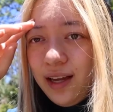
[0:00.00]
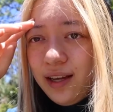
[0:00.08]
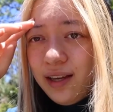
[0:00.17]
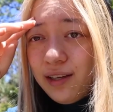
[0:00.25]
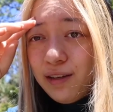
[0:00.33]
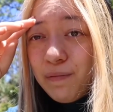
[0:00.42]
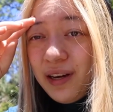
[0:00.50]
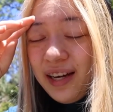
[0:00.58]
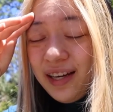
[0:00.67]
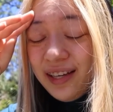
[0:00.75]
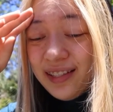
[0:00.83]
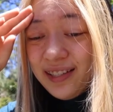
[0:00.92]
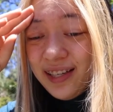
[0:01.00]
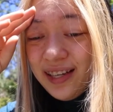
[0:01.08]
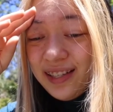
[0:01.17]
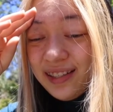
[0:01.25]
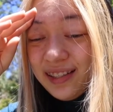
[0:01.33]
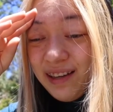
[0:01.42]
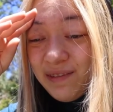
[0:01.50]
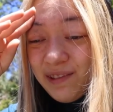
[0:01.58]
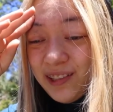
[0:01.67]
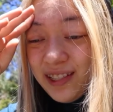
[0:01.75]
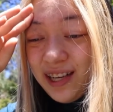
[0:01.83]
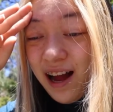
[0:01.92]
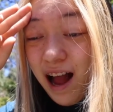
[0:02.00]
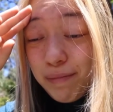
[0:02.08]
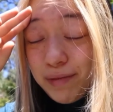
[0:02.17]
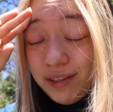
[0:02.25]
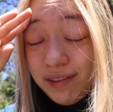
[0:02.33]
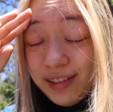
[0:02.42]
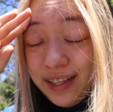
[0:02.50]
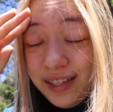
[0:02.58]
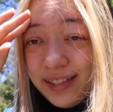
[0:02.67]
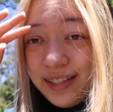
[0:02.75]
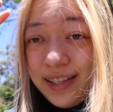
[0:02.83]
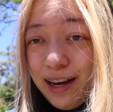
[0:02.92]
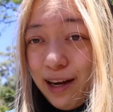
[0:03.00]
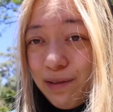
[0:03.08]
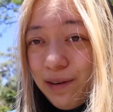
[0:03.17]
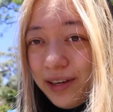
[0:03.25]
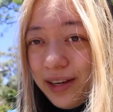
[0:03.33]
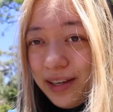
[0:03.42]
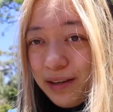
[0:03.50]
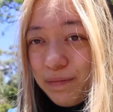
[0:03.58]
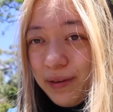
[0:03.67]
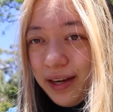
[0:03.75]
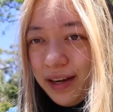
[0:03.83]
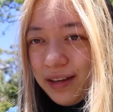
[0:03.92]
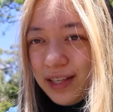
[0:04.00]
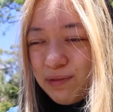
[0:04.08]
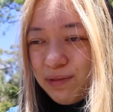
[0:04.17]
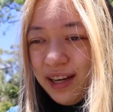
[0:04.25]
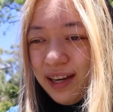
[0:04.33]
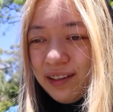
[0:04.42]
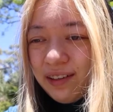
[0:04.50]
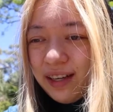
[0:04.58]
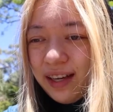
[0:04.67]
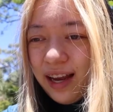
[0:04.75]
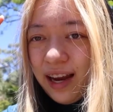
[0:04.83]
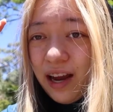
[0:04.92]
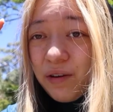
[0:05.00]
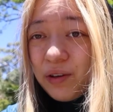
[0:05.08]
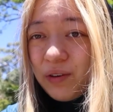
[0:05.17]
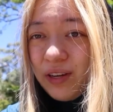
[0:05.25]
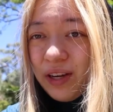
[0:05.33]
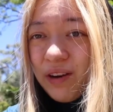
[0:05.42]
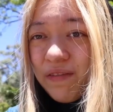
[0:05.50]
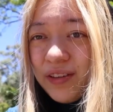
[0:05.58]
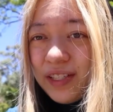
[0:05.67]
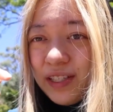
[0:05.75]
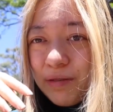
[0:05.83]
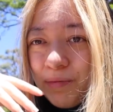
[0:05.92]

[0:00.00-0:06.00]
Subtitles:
and my anxiety levels are absolutely skyrocketing because we are going to get our uni offers